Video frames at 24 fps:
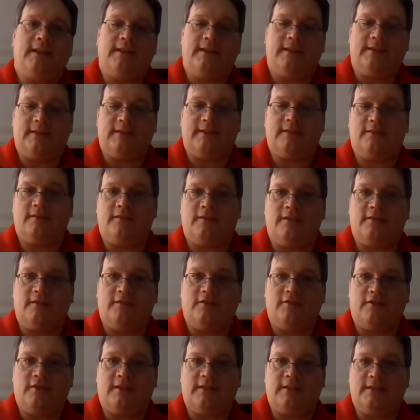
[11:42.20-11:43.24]

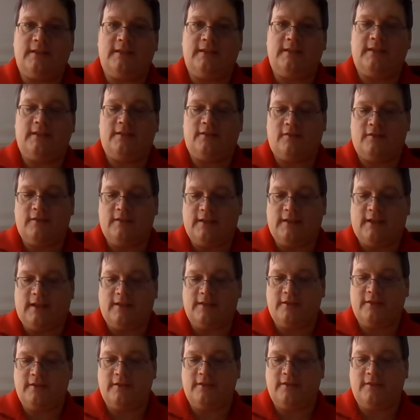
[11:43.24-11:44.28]
is just an
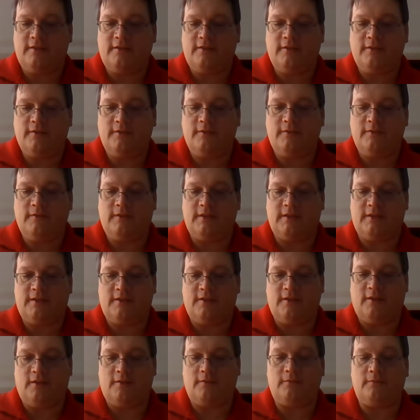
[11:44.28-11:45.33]
introduction to the
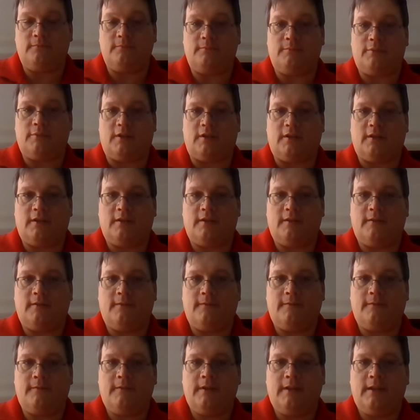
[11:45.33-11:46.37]
Stone book.
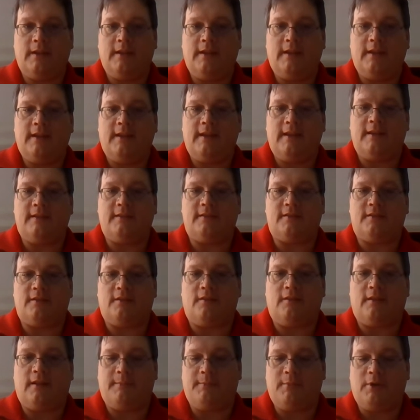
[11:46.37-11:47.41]
And
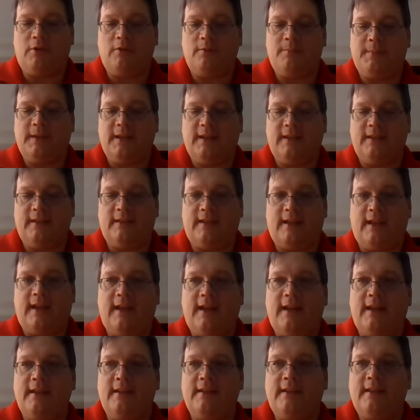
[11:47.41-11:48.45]
so I'm hoping
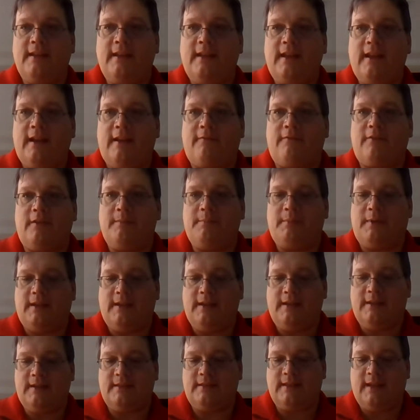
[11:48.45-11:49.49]
that
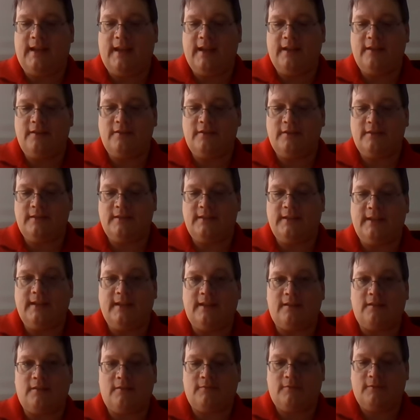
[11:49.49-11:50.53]
everybody is anxious to
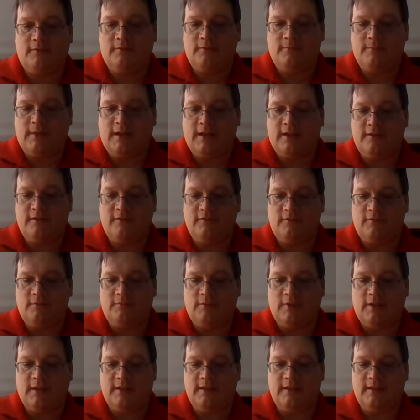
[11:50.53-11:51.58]
get through Module
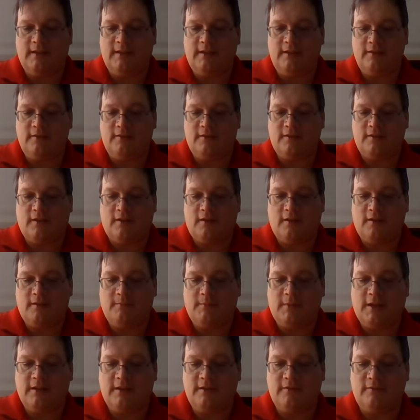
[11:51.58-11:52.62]
1. You start
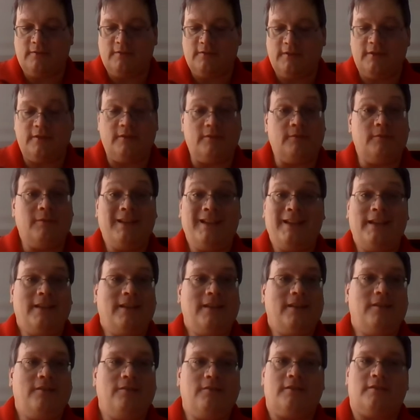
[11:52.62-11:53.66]
on Module 2.
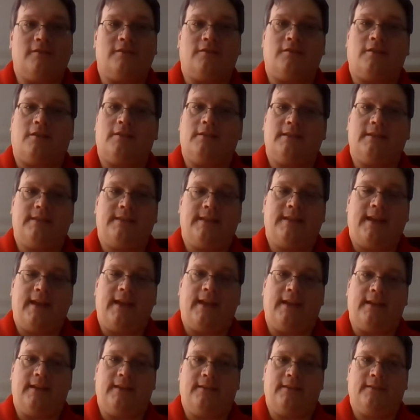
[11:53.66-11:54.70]
You can start
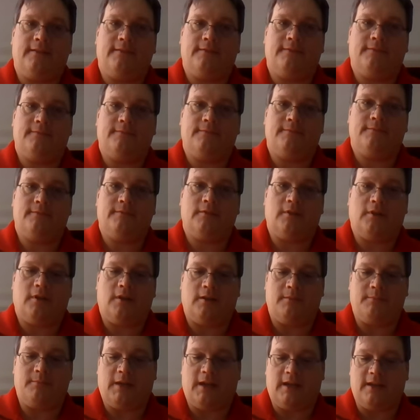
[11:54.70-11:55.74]
today
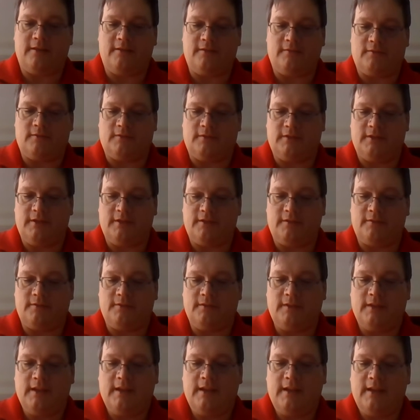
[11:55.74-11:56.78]
on Module 2